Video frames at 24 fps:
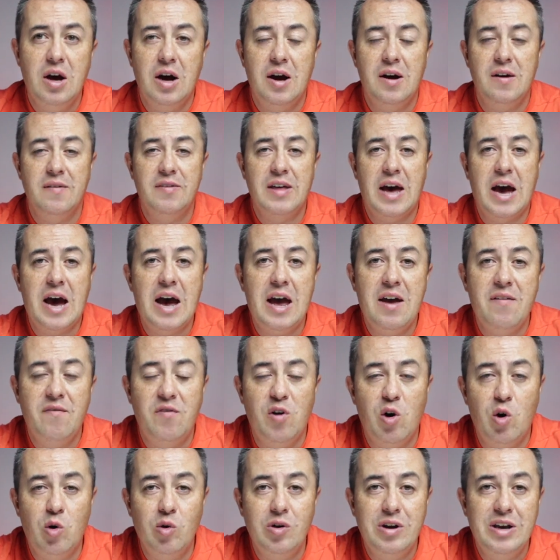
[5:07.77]
of the
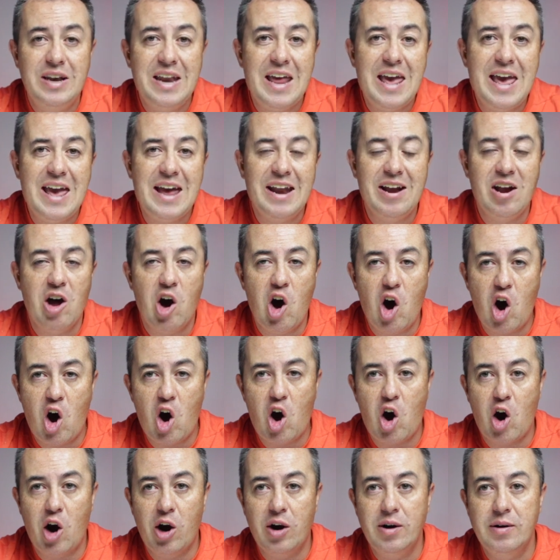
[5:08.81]
iPhone
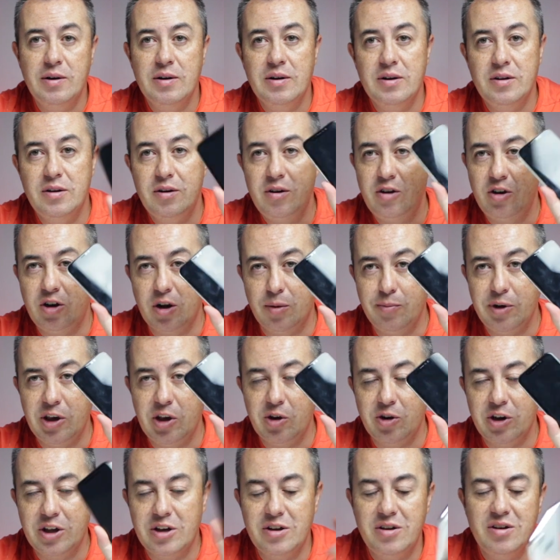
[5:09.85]
XR dummy
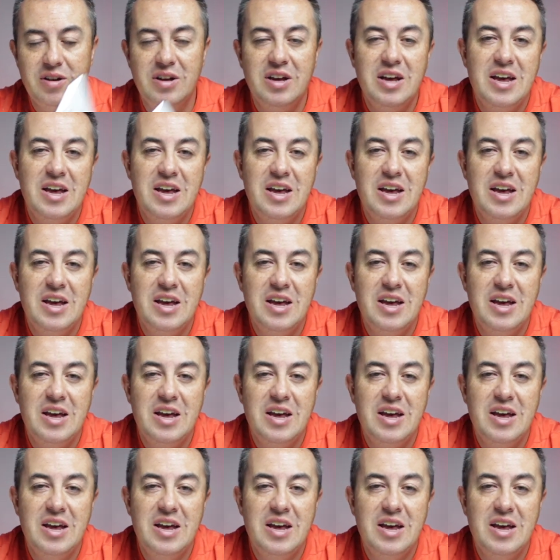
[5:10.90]
unit.